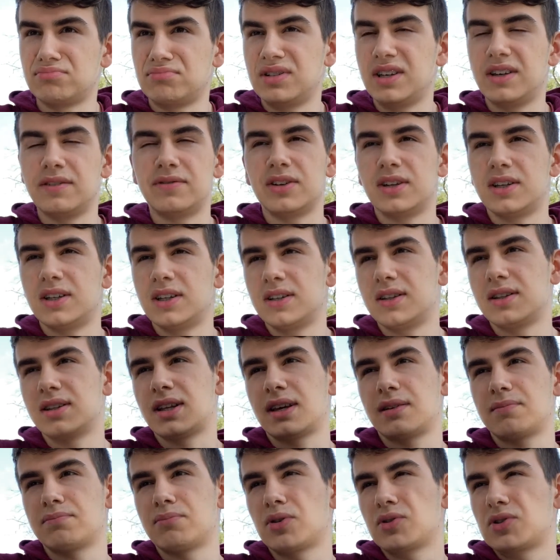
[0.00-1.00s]
even in
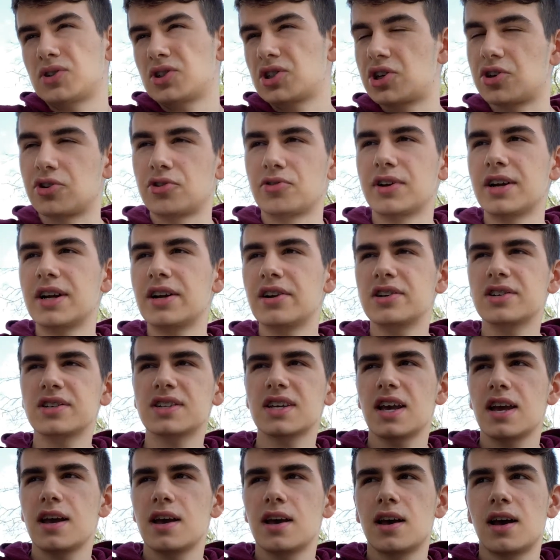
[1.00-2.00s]
like most
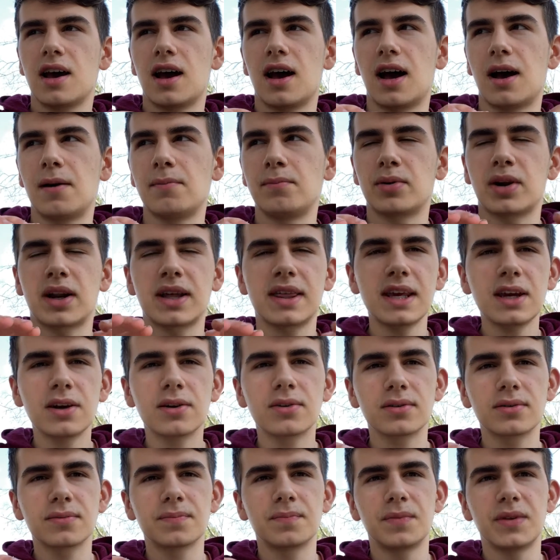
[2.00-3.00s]
careers. But I think
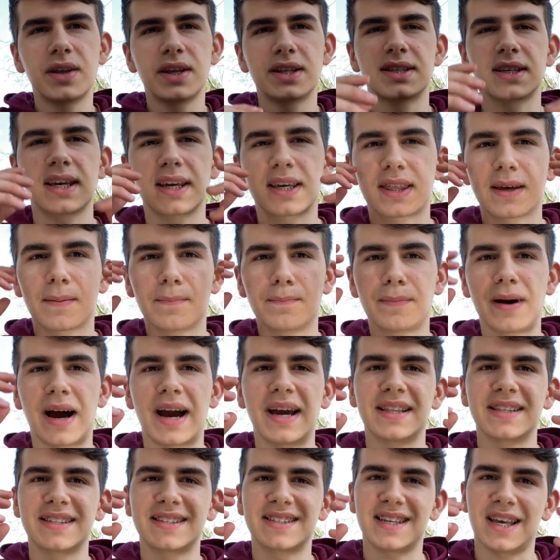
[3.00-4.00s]
it's like the
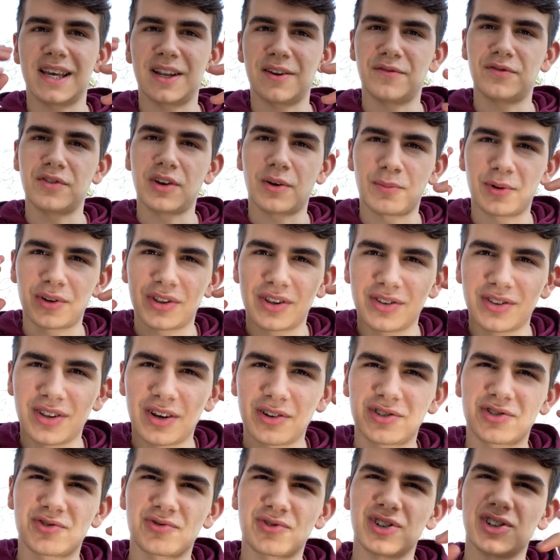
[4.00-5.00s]
mindset of number theory
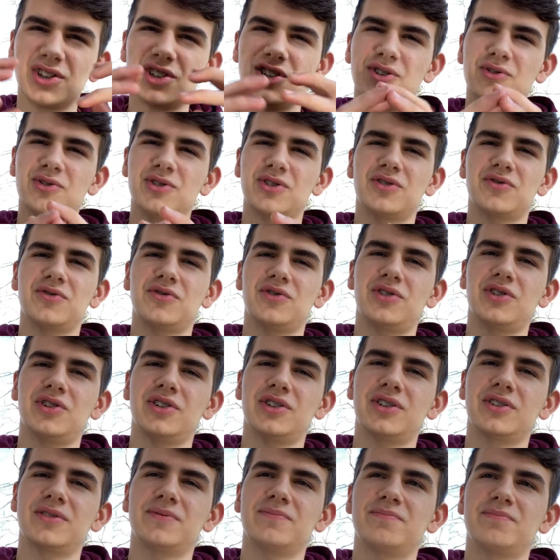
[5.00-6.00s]
that's really
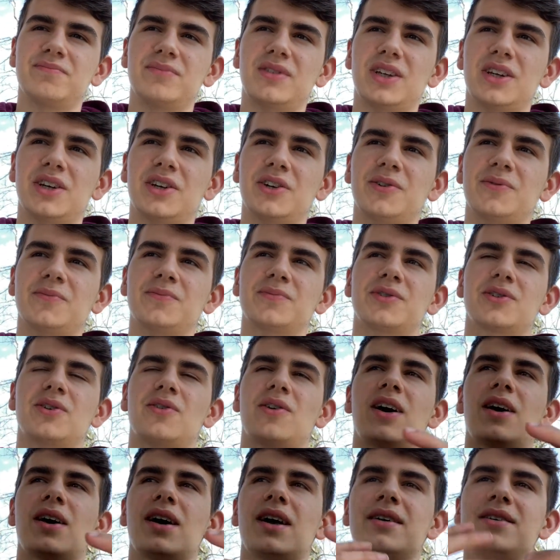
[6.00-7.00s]
useful.
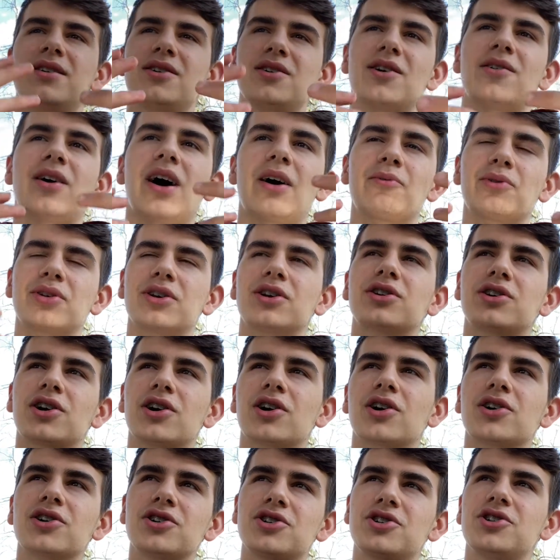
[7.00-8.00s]
So I would
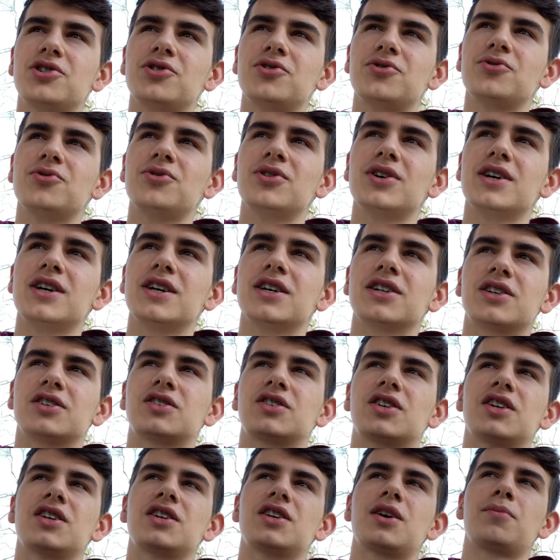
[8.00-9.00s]
encourage you to
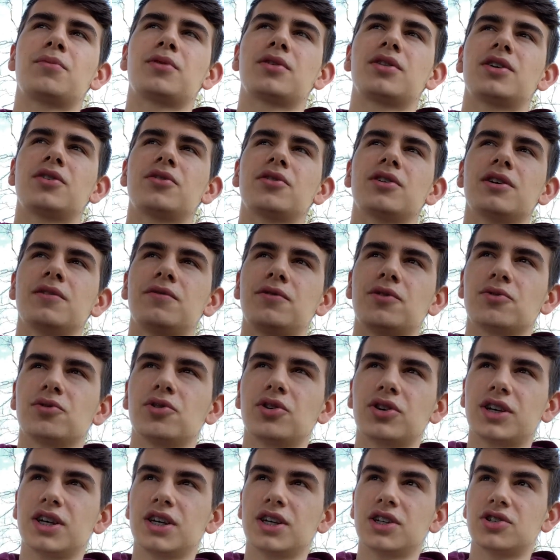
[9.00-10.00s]
study number theory if you're
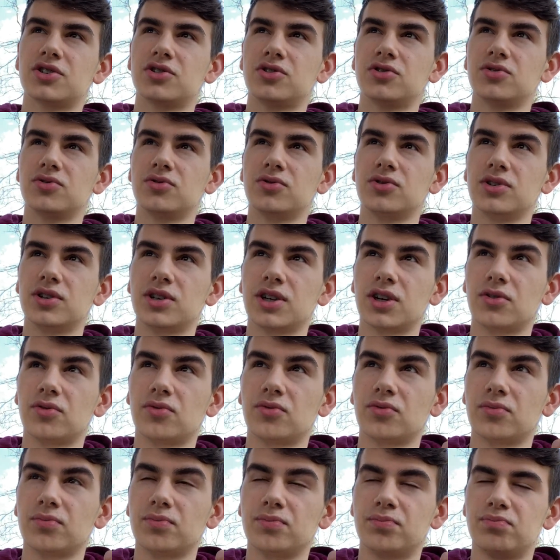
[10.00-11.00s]
looking
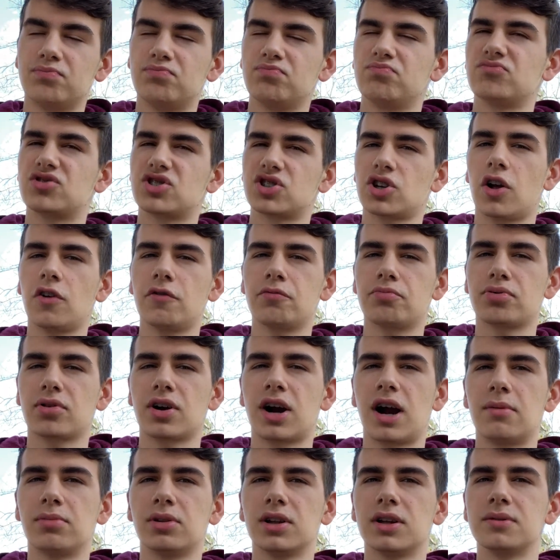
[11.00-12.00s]
to, solve
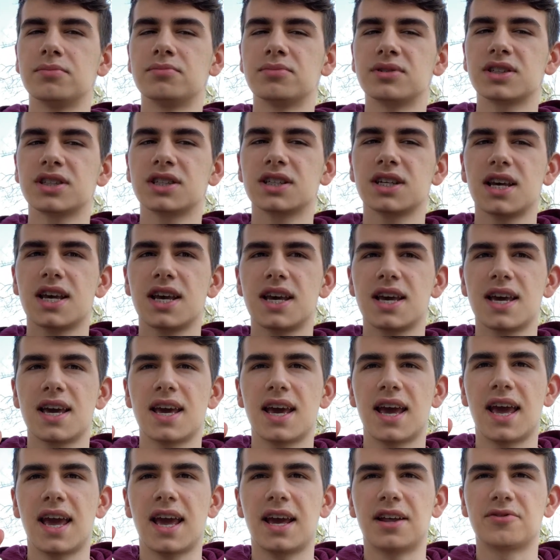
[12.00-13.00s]
problems
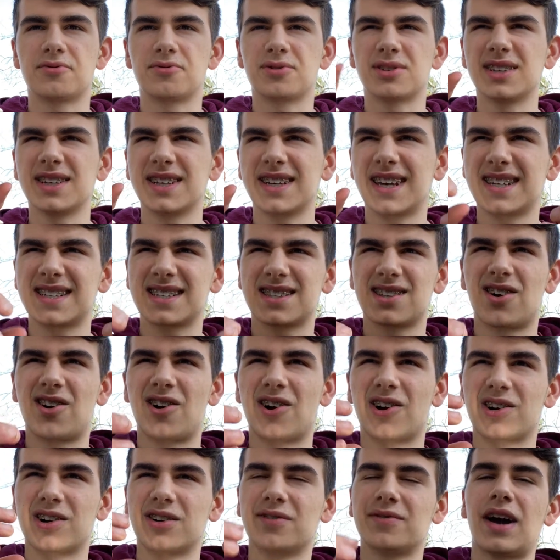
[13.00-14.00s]
and really get to the
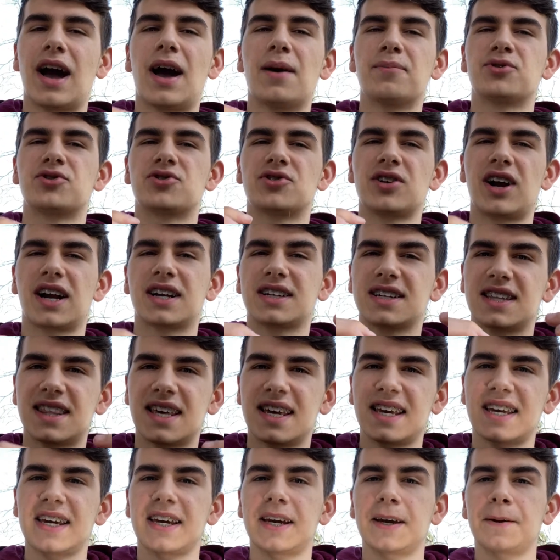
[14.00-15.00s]
heart of abstract
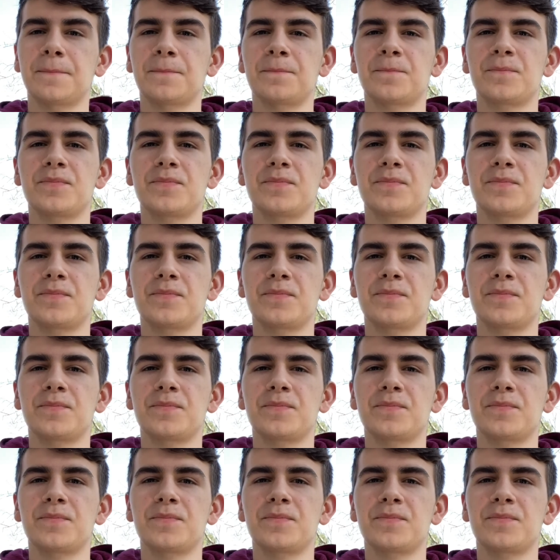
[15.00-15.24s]
thinking.